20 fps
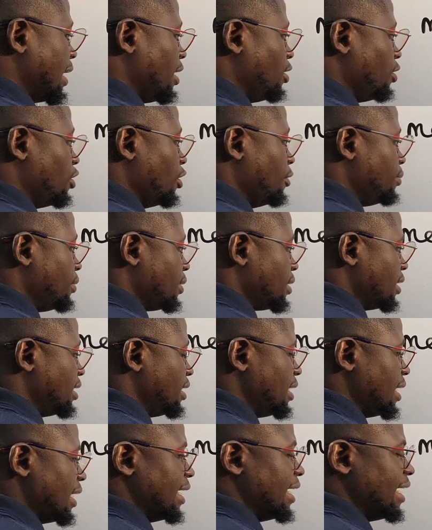or you put it
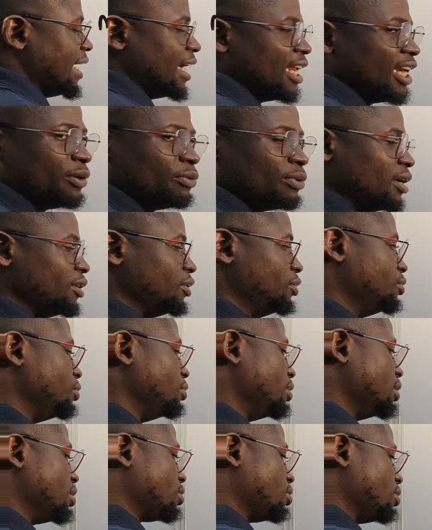here. Anyone you do
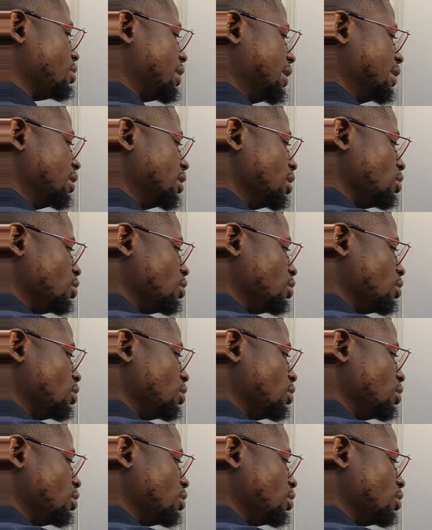is correct.